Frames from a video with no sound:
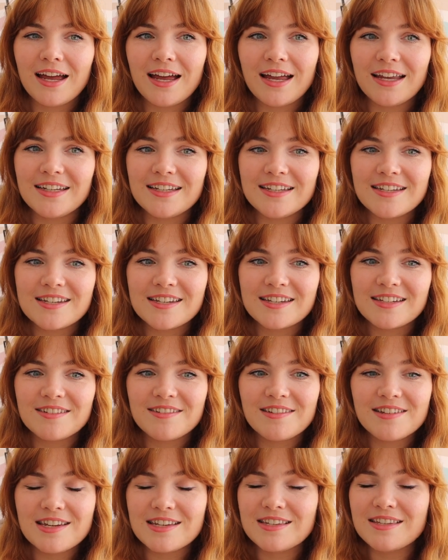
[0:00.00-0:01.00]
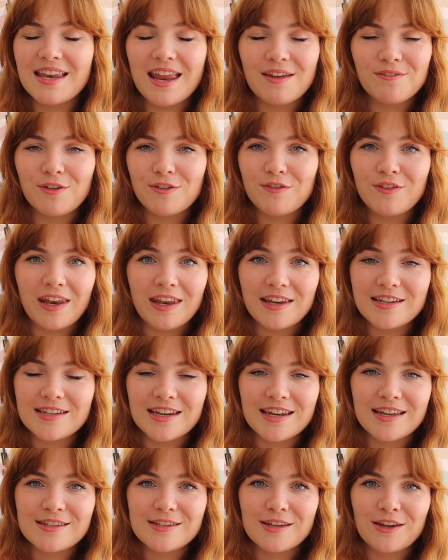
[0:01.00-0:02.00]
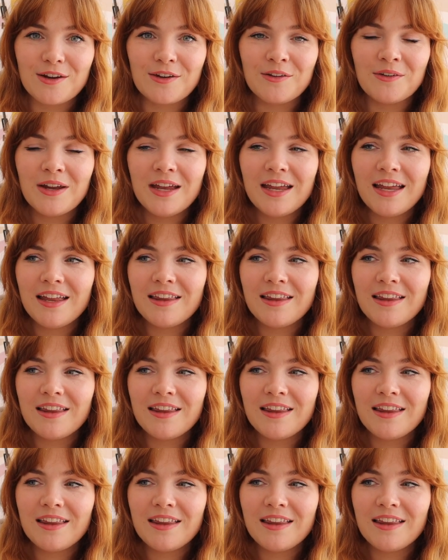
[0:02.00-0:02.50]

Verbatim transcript: and just never finished it so